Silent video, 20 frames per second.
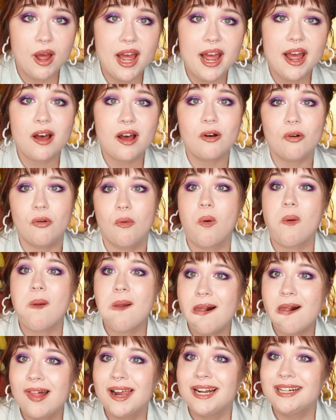wow,
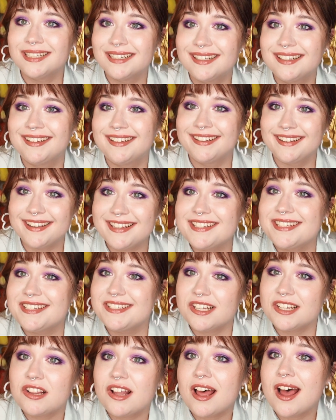this
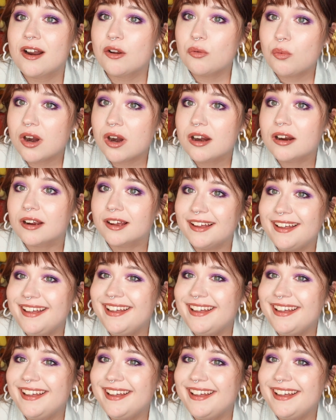is a lot of work